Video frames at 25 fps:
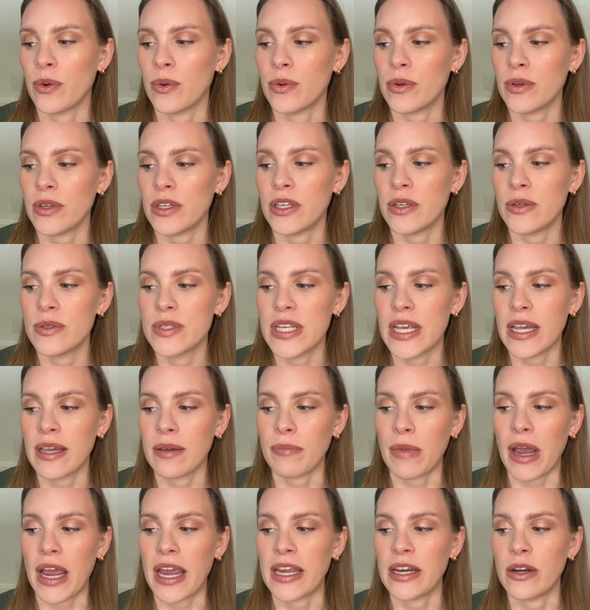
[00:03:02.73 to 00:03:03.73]
using
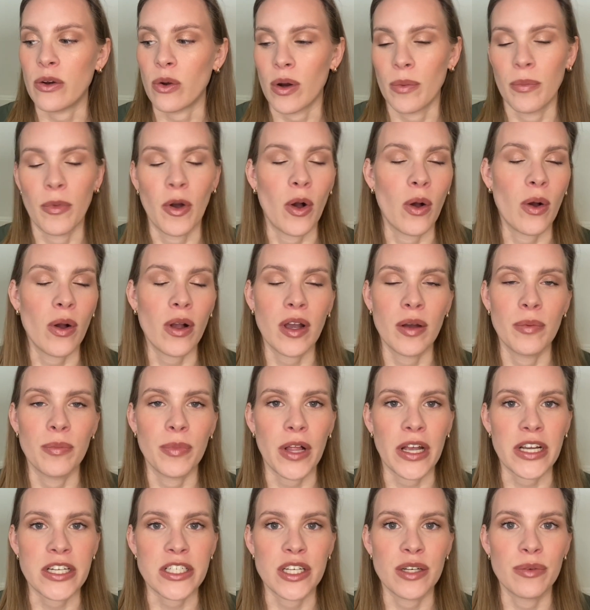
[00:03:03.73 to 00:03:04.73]
my normal
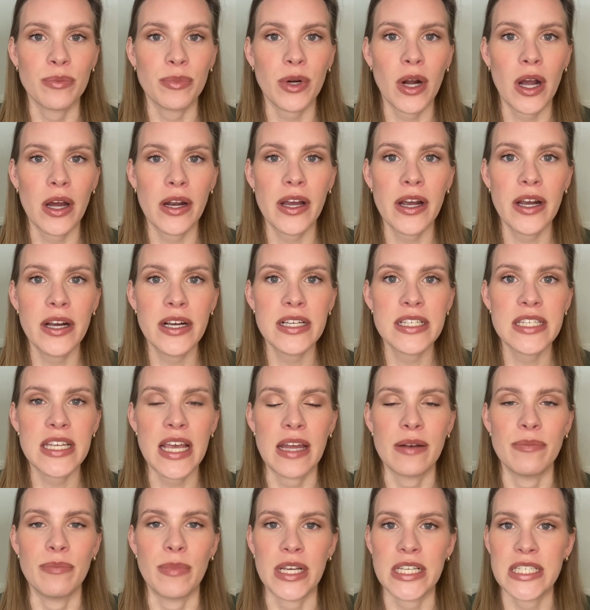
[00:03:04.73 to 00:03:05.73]
complexion products
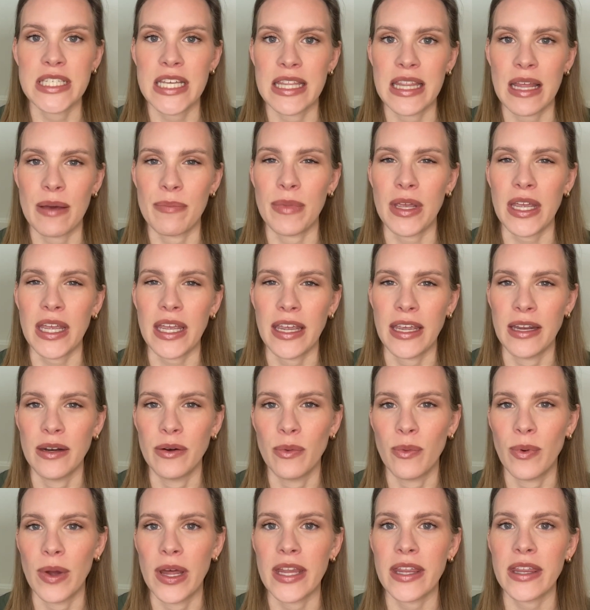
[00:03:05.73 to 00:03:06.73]
and mixing them in
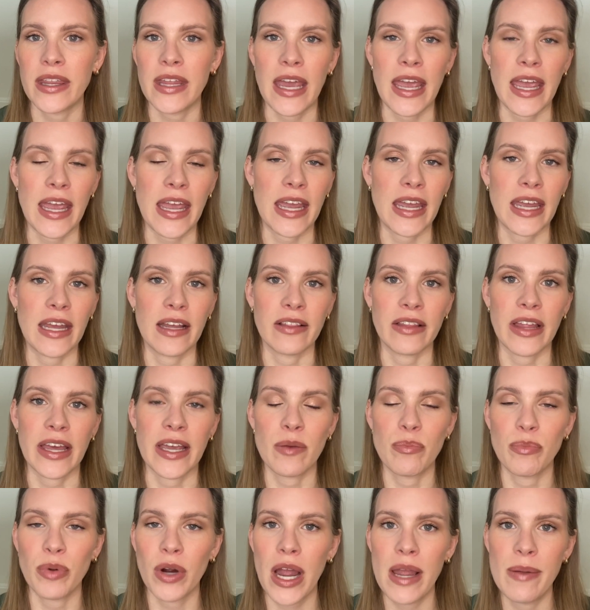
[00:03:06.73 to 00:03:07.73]
with a
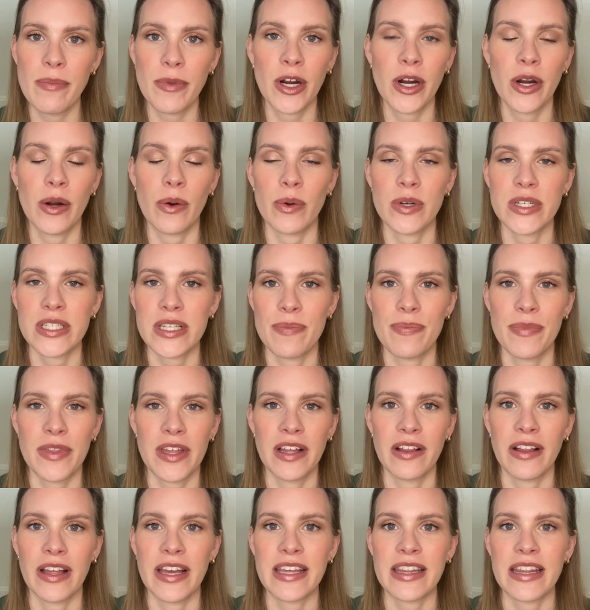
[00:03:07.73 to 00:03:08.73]
like primer or something
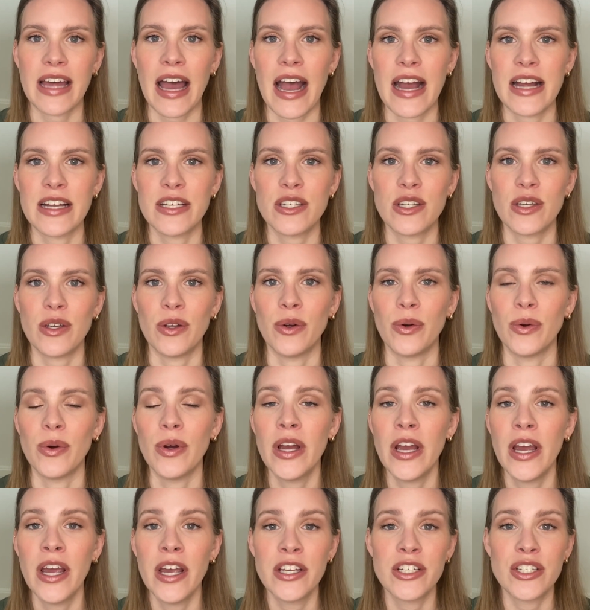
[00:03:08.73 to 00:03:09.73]
like that to
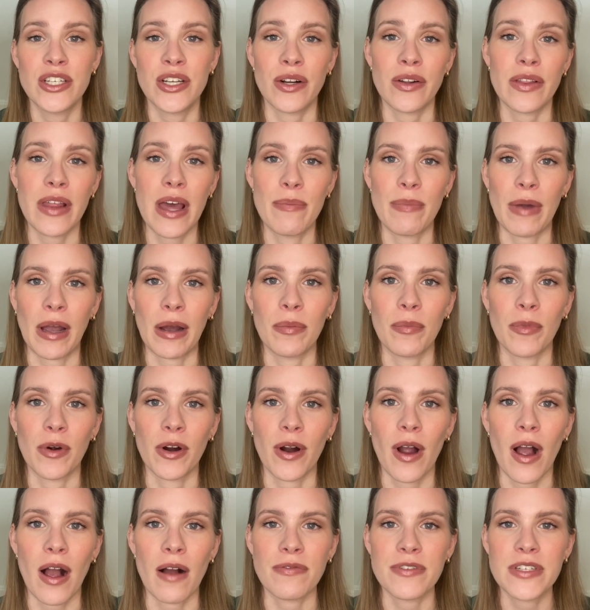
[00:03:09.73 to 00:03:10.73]
sheer them out more
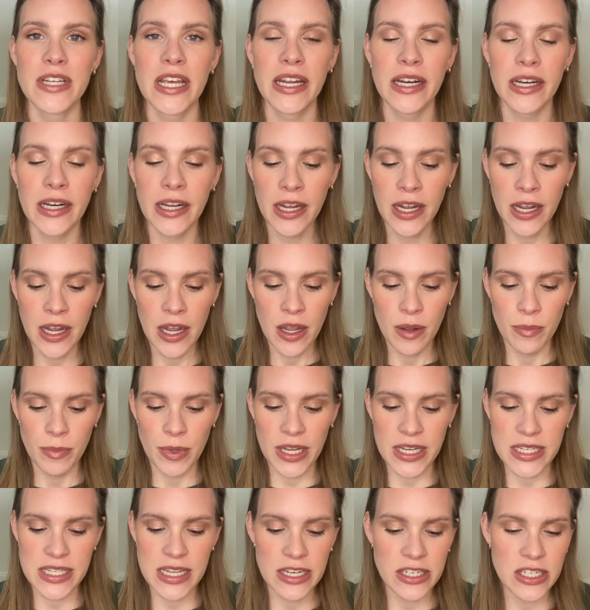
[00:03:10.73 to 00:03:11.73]
often,
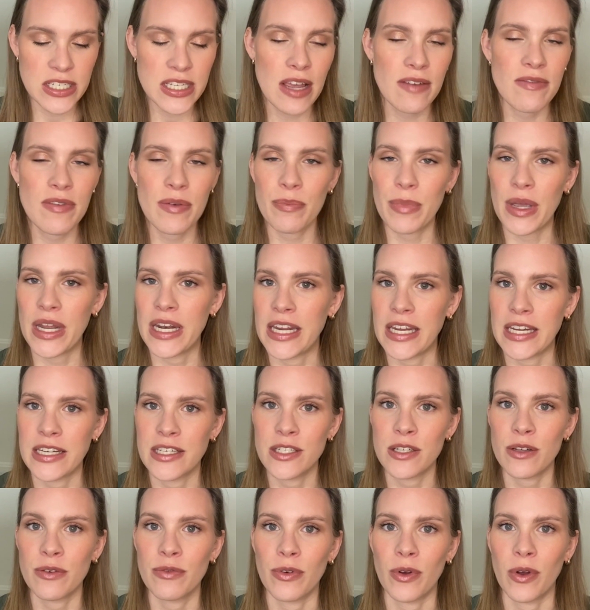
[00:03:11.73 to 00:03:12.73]
because I just haven't been
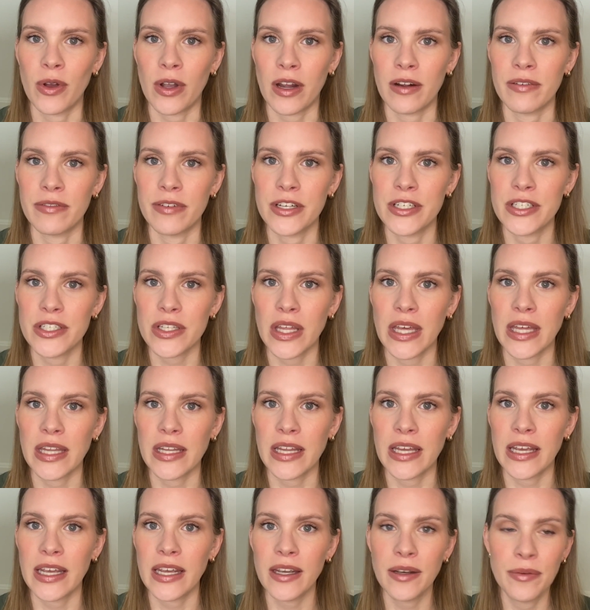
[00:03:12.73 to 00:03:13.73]
into full coverage
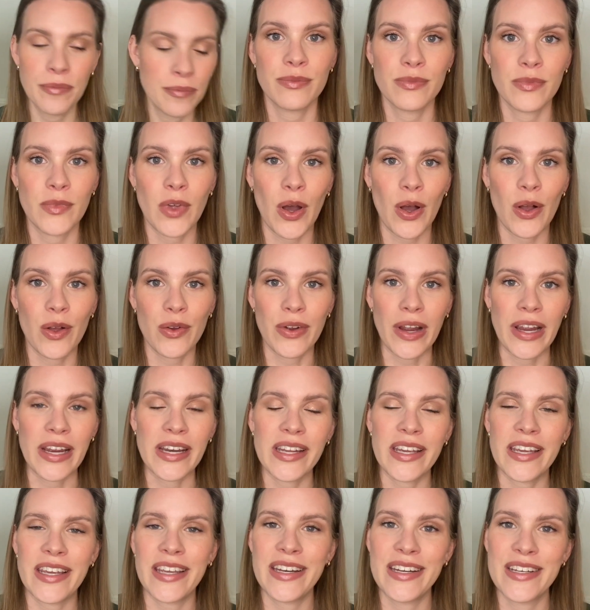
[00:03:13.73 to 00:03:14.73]
lately. All right,
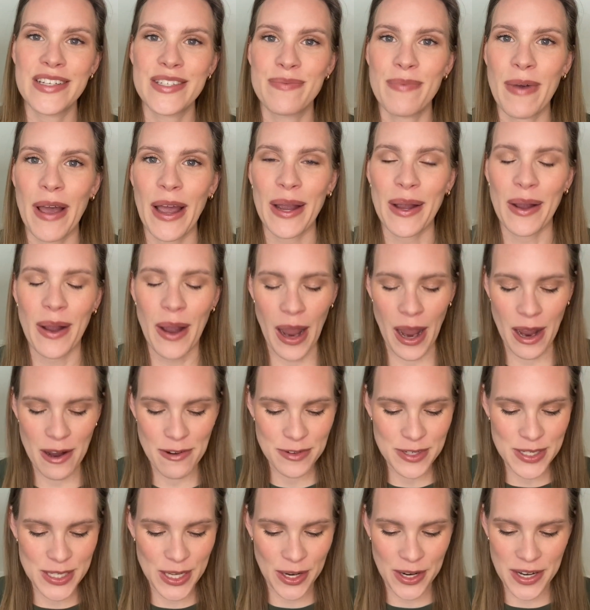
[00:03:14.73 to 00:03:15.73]
heat is back off.
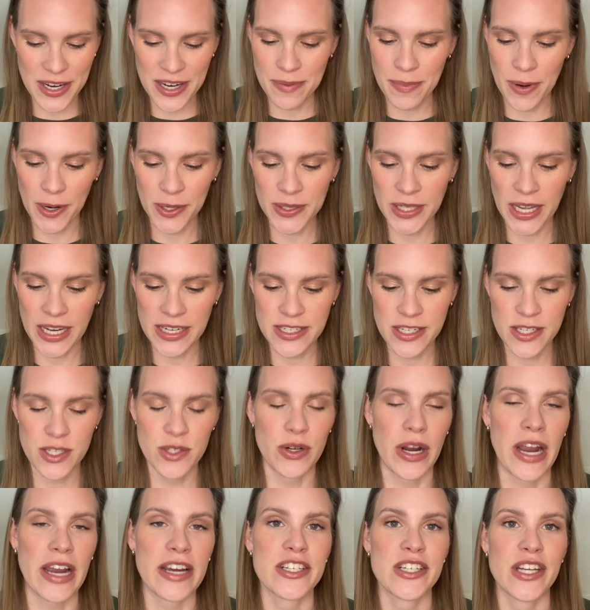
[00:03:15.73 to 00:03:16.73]
Sorry about that
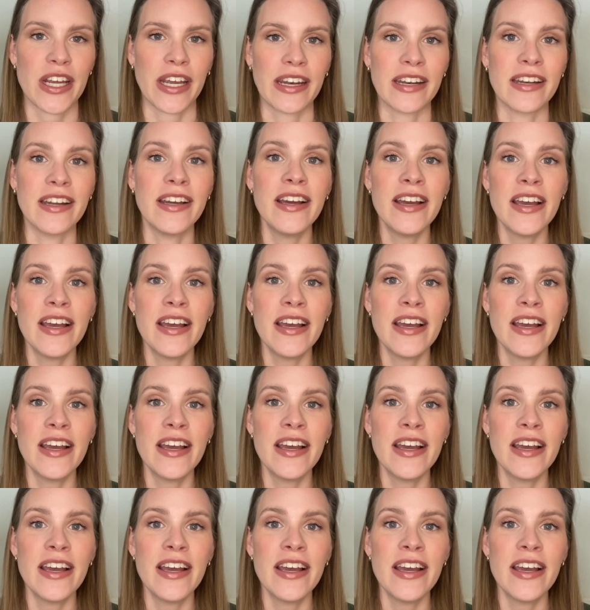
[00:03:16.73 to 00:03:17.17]
distraction.